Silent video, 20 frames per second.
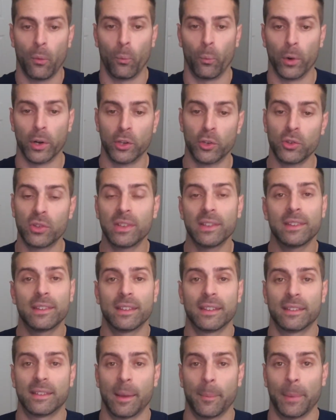reduces
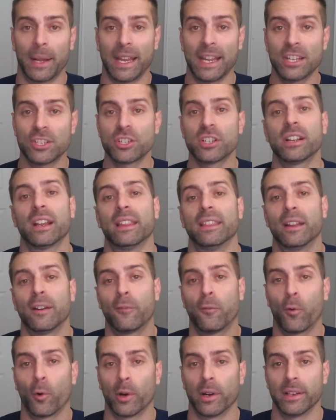dissemination and
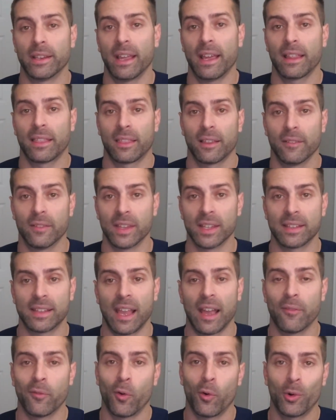therefore death of the
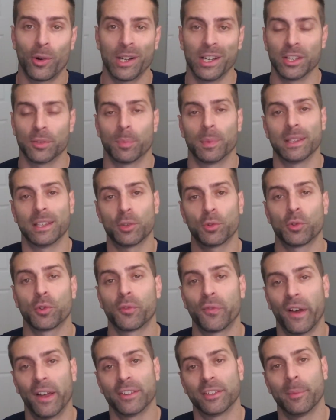staph aureus, but this was
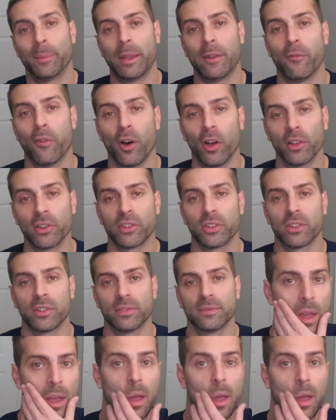found to be false.